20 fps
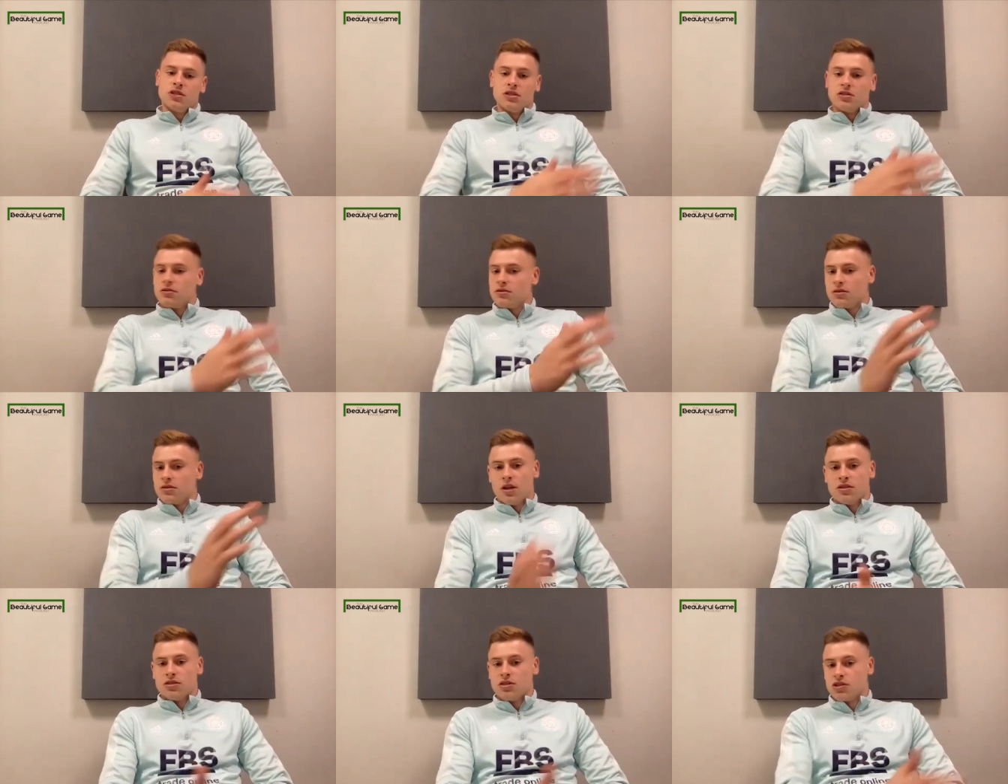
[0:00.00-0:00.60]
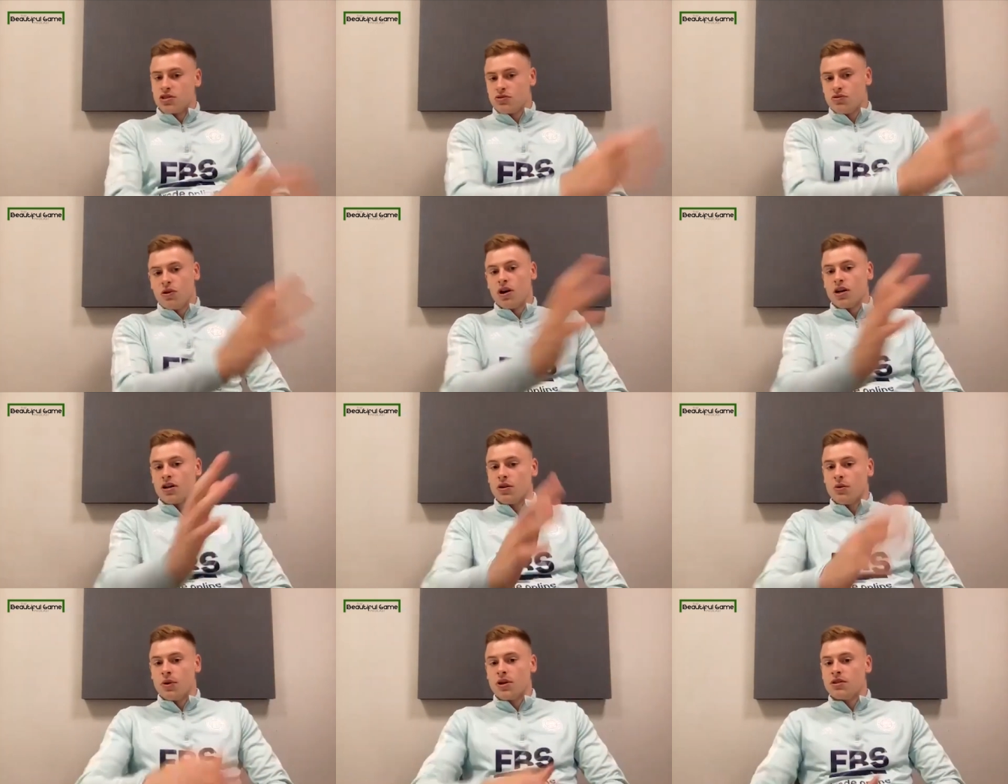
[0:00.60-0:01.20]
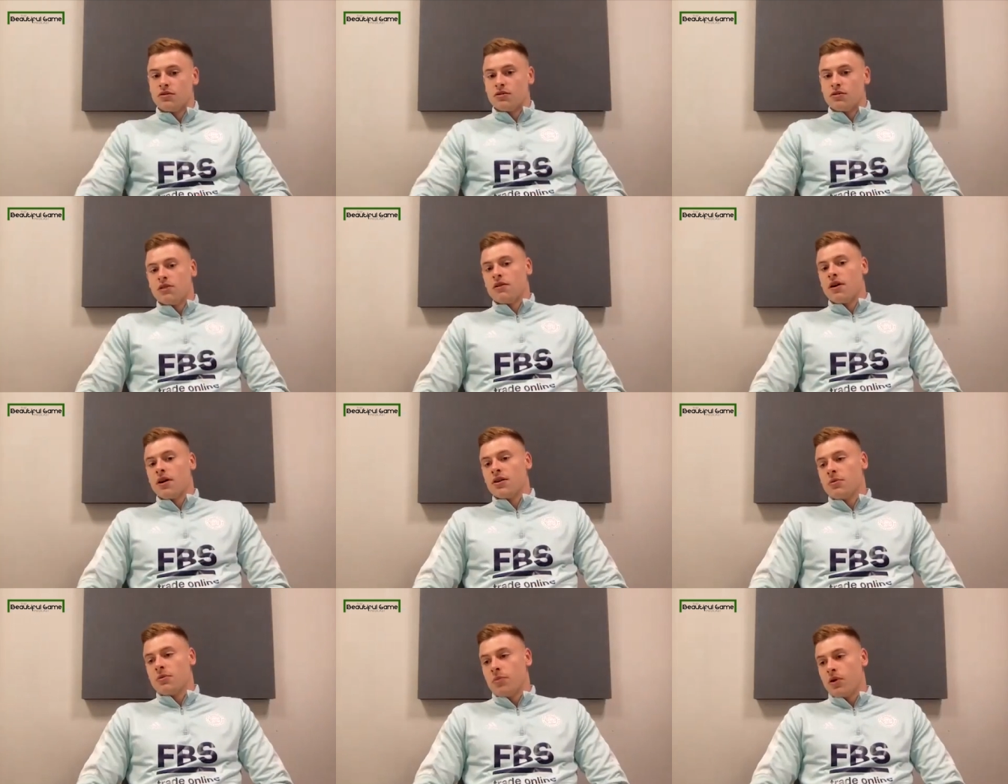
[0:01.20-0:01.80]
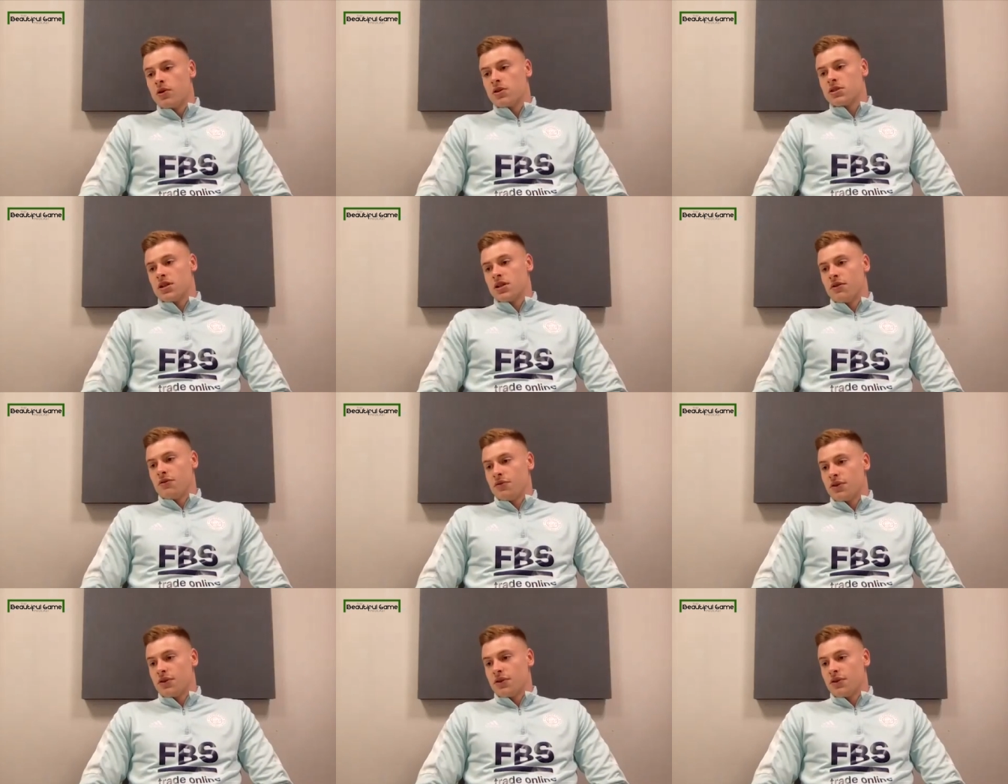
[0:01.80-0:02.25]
as a as a striker when you're in and around the box.